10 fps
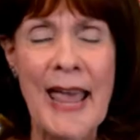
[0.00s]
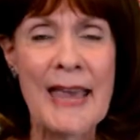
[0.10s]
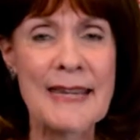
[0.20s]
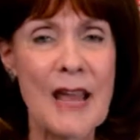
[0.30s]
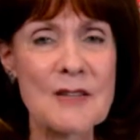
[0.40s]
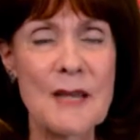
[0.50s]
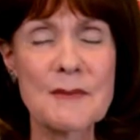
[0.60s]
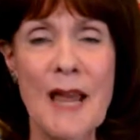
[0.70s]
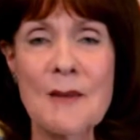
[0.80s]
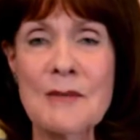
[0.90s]
Now,
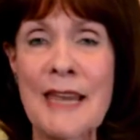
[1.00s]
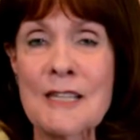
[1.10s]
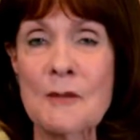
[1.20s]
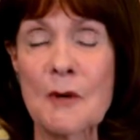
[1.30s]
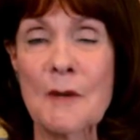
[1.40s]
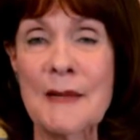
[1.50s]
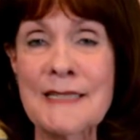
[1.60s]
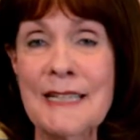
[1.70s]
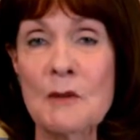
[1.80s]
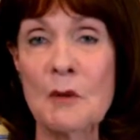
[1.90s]
sometimes
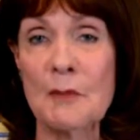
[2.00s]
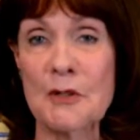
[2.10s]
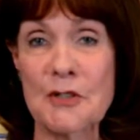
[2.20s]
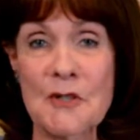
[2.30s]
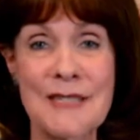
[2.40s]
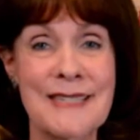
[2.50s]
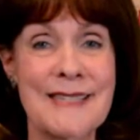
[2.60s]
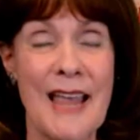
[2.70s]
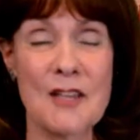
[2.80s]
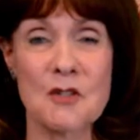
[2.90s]
experimenting will produce a
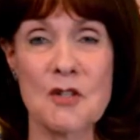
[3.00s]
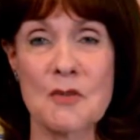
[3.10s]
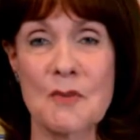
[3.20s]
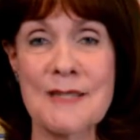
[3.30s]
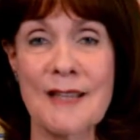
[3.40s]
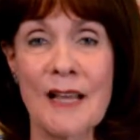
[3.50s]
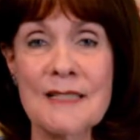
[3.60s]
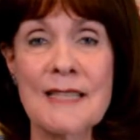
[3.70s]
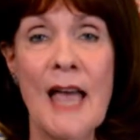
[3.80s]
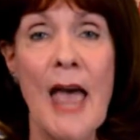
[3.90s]
disastrous
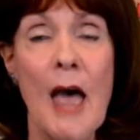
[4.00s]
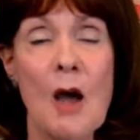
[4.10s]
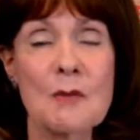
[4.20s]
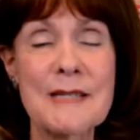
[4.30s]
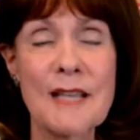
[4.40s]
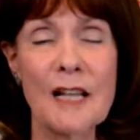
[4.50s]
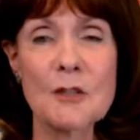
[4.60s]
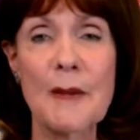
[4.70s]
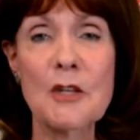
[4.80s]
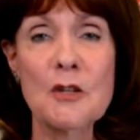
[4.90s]
result,
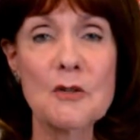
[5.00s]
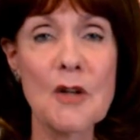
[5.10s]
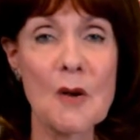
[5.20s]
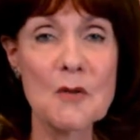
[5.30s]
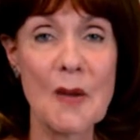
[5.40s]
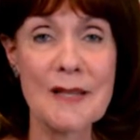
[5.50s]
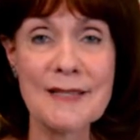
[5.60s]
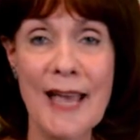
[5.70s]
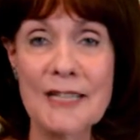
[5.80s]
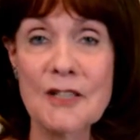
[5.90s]
but you know as well
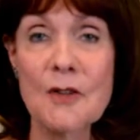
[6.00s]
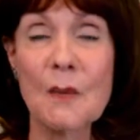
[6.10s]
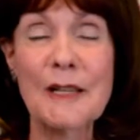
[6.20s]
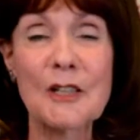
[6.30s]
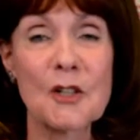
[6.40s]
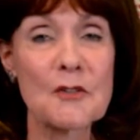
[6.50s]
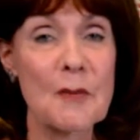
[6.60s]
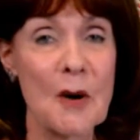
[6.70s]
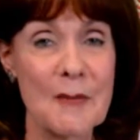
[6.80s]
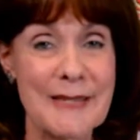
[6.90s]
as I do that we learn
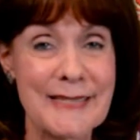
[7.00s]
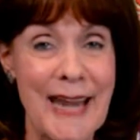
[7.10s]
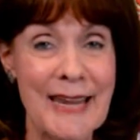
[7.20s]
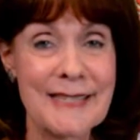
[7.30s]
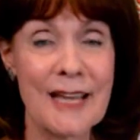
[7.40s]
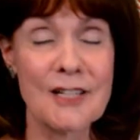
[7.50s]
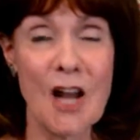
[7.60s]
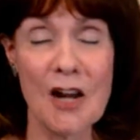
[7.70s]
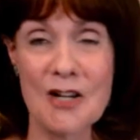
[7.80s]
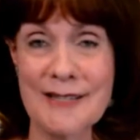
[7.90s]
from our mistakes,
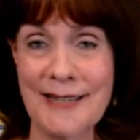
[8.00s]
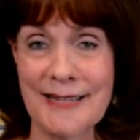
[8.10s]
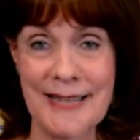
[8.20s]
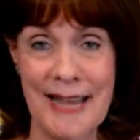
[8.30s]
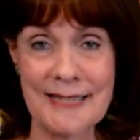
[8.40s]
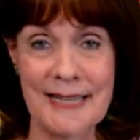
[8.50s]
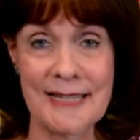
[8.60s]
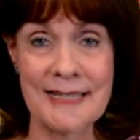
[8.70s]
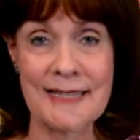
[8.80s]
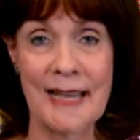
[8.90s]
not our
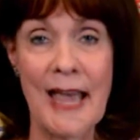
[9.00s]
successes.